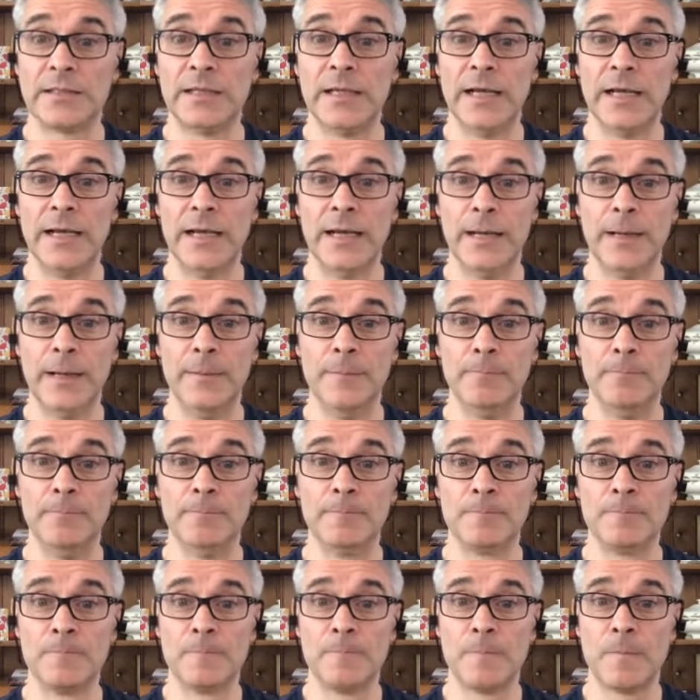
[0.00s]
Um,
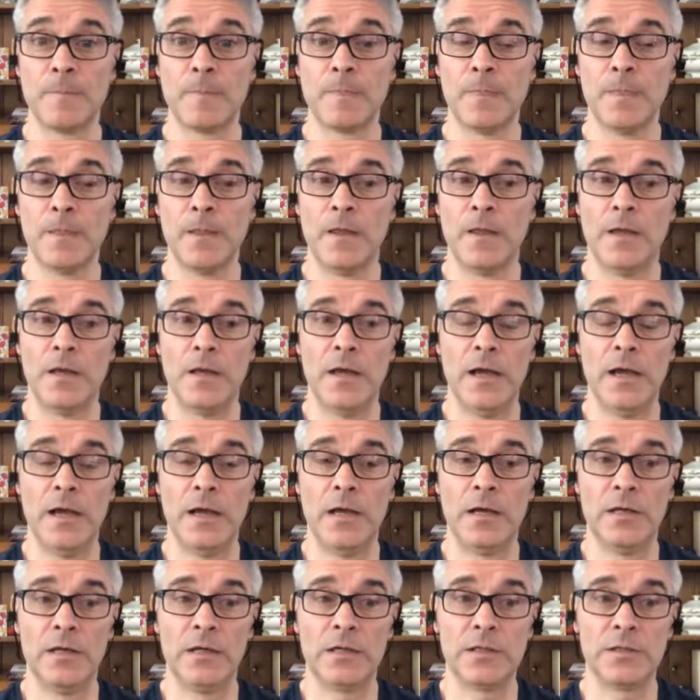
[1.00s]

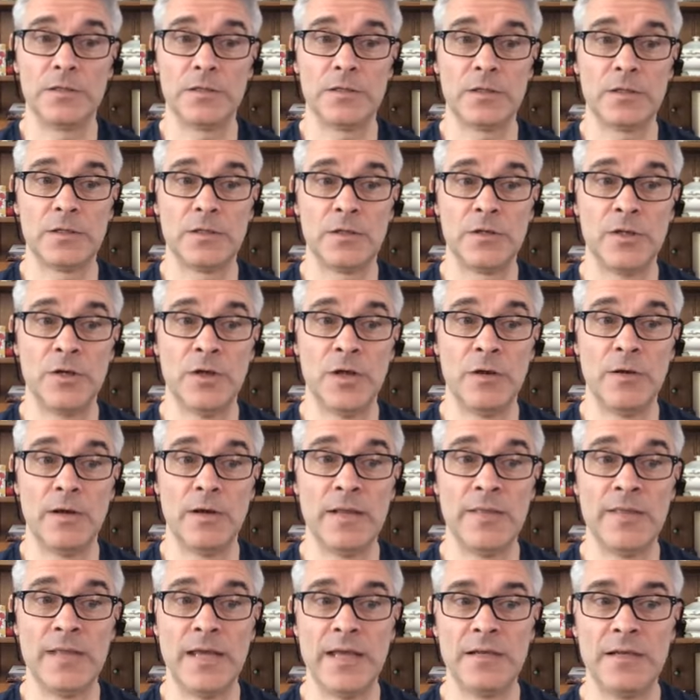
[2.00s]
uh, you know,
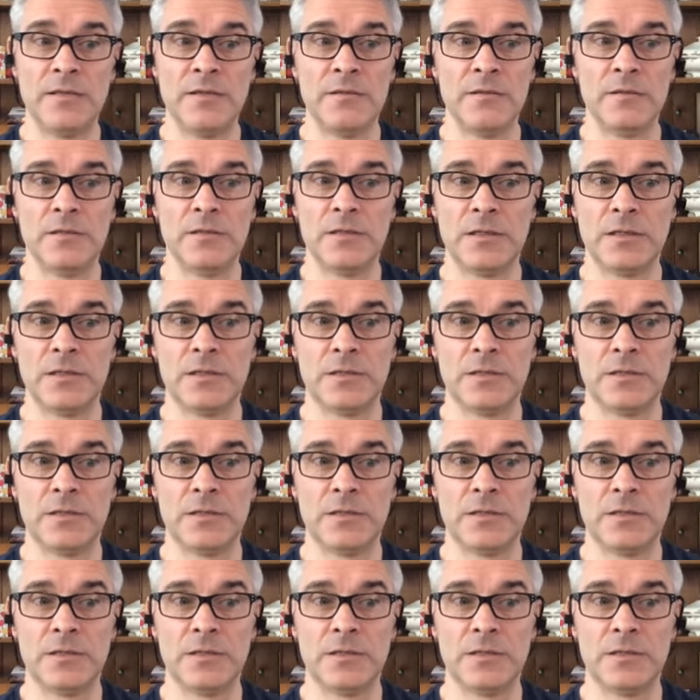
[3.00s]
and then